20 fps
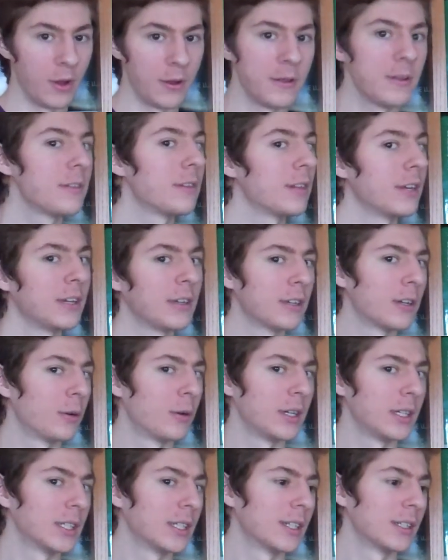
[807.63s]
thing
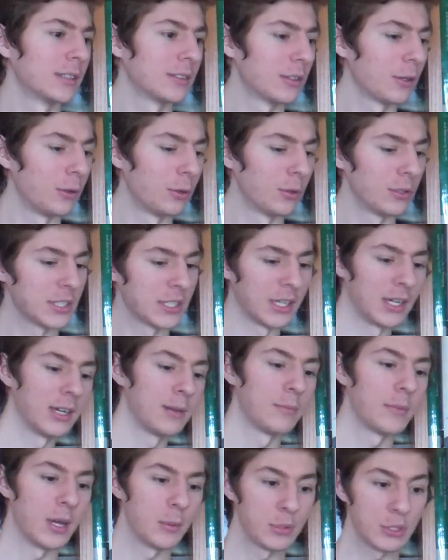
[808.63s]
going on the whole
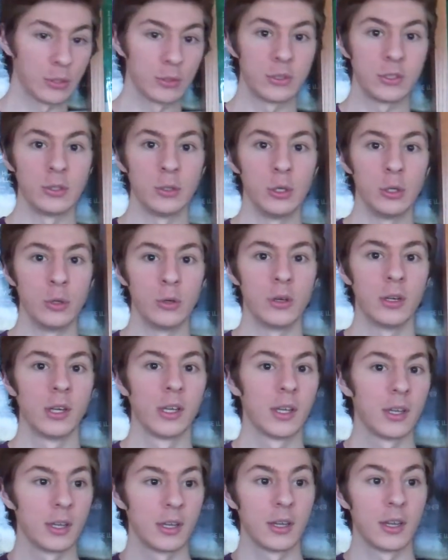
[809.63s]
time. Episode 2
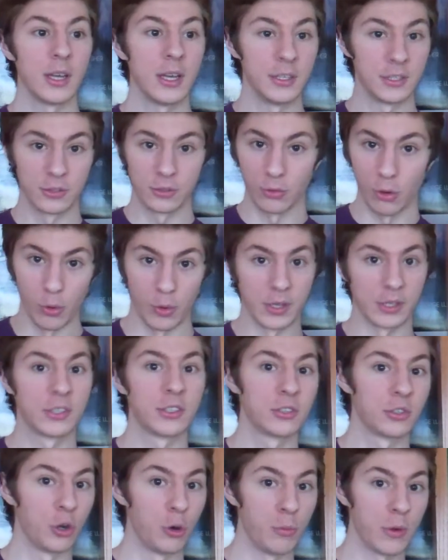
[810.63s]
is throwing
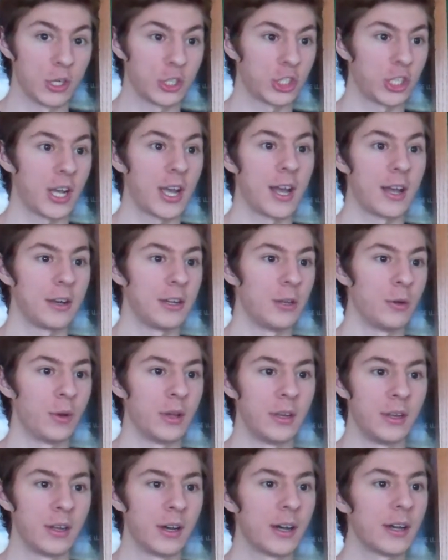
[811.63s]
so much at you,
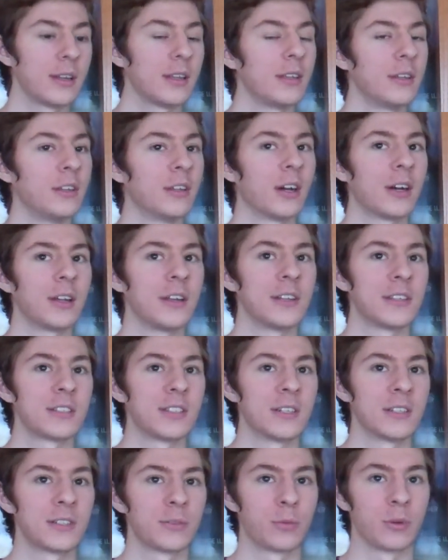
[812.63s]
and not in a
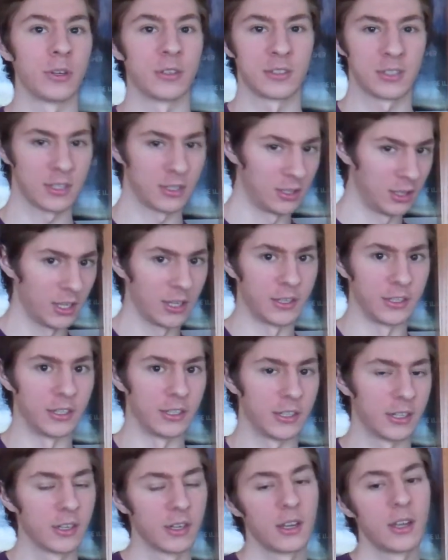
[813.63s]
sense where it's
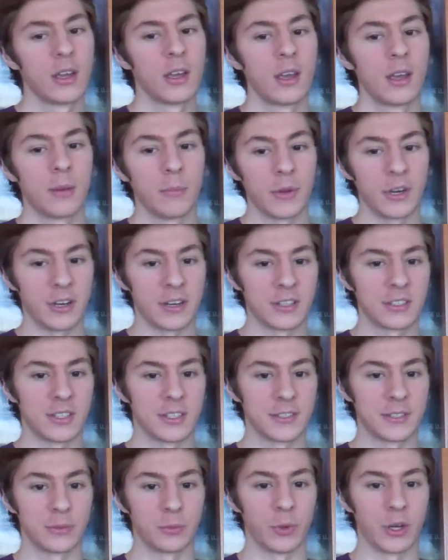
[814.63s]
cluttered, but in a
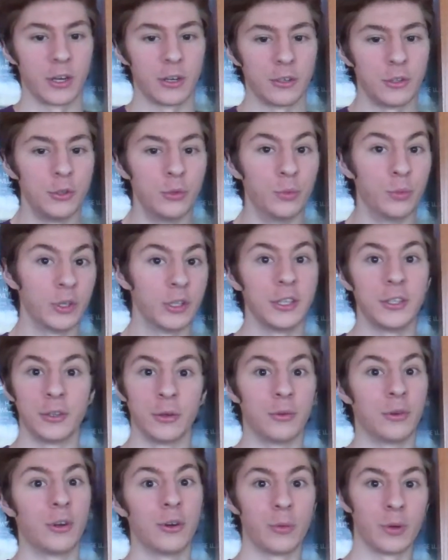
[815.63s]
sense where you really
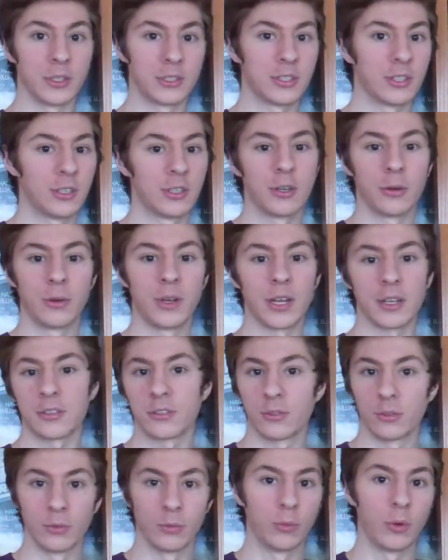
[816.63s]
don't know where it's going to go
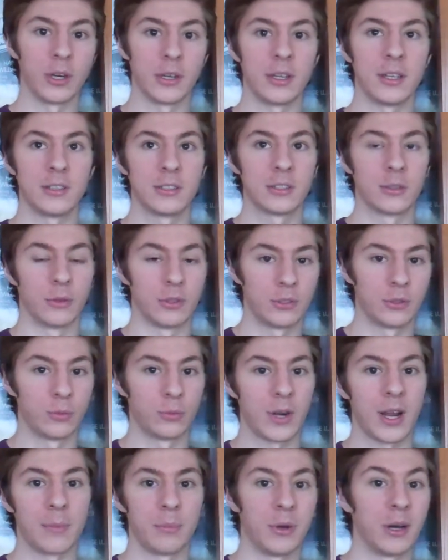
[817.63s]
next or what it's going to
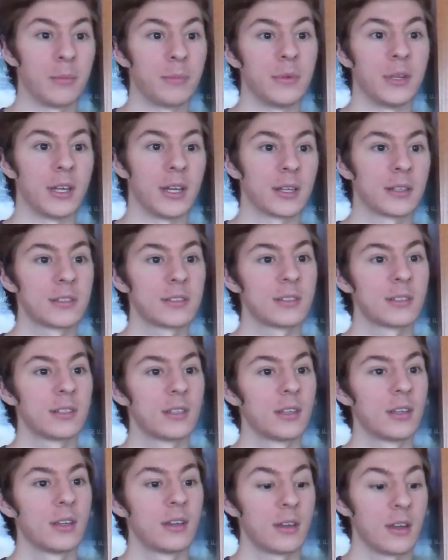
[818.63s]
wrap up next.
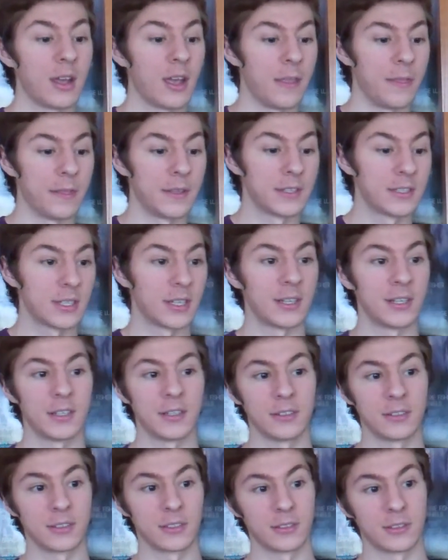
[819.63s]
And the
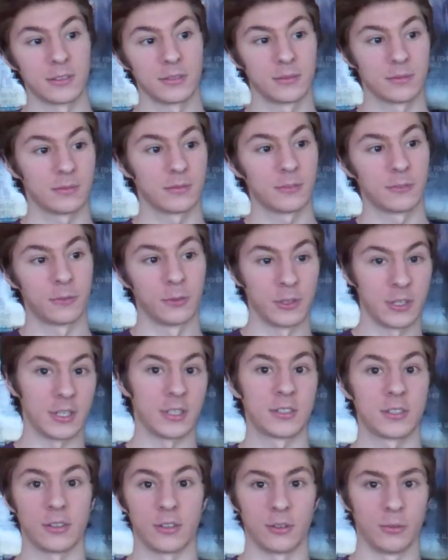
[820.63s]
settings for
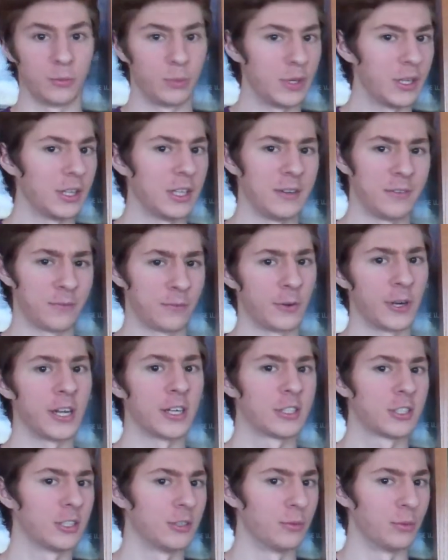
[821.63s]
this are really
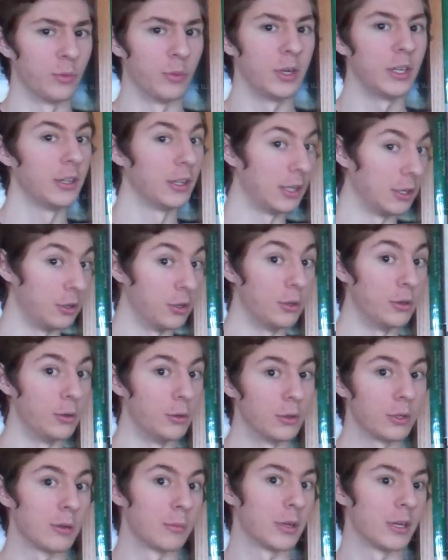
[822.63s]
fresh and really
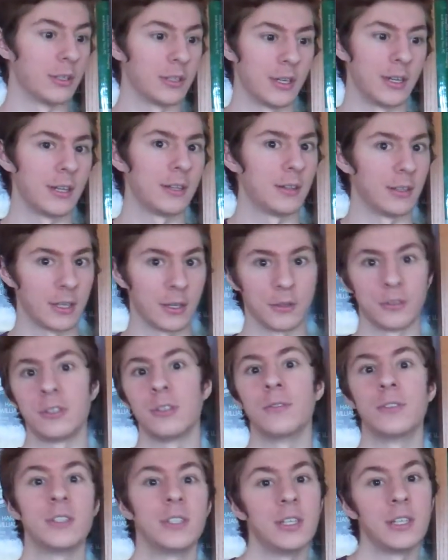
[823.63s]
new compared to anything else
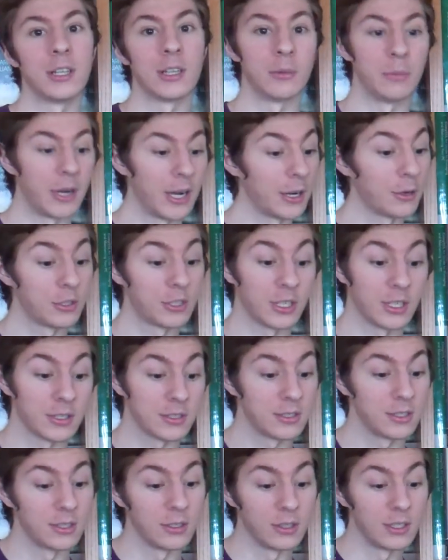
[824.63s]
you've seen in the BioShock
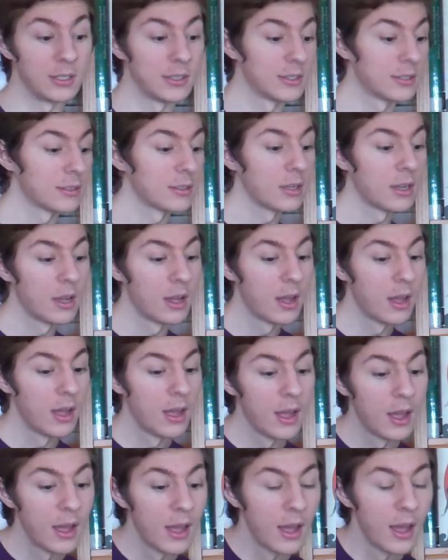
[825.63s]
series.
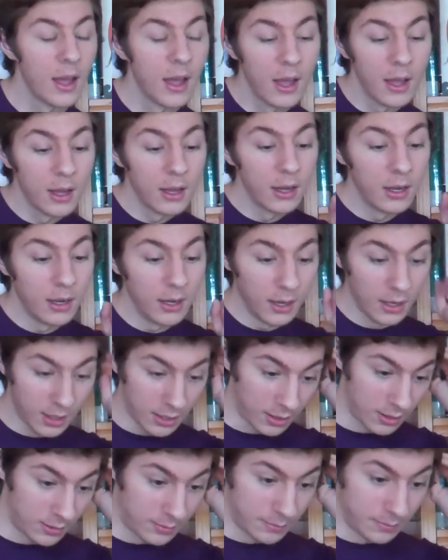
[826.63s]

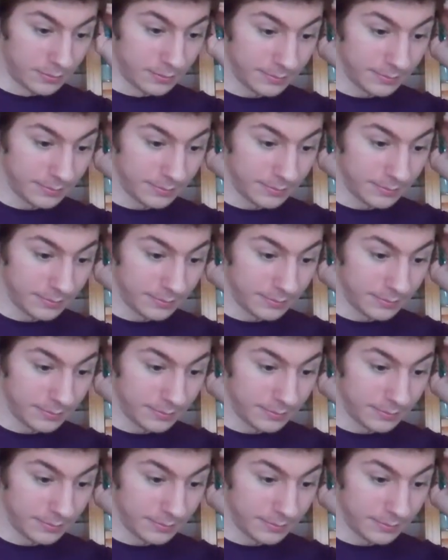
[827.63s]
Yeah,